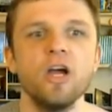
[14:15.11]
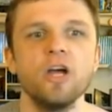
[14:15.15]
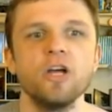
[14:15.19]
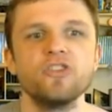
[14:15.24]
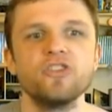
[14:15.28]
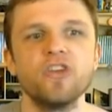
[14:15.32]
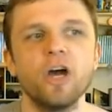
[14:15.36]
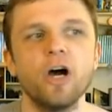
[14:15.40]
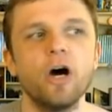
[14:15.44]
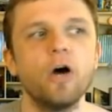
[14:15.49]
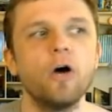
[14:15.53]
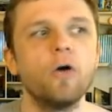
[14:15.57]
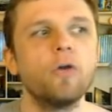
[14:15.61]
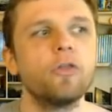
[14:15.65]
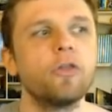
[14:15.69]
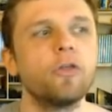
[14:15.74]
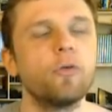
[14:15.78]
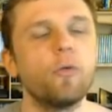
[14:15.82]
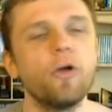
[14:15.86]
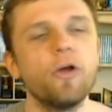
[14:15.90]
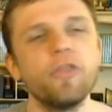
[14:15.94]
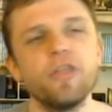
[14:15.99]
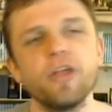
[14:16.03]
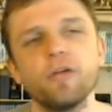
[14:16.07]
So the
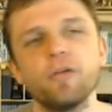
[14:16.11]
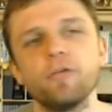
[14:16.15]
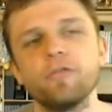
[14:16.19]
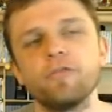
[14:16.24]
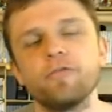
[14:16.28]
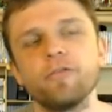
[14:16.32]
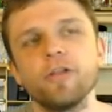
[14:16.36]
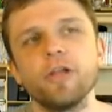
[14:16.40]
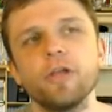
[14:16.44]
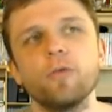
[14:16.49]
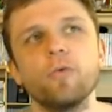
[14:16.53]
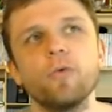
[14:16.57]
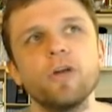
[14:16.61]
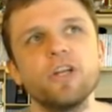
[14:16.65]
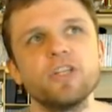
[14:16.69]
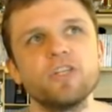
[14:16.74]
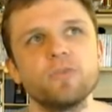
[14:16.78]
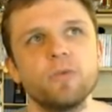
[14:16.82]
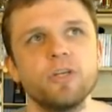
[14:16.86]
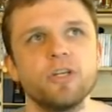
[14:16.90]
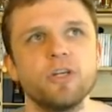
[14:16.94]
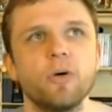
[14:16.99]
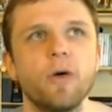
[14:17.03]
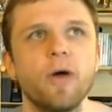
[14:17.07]
one thing with Fleetwood is
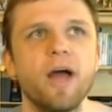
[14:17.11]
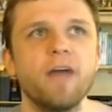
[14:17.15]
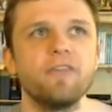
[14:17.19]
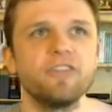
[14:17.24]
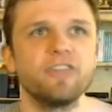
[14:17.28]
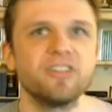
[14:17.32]
we don't have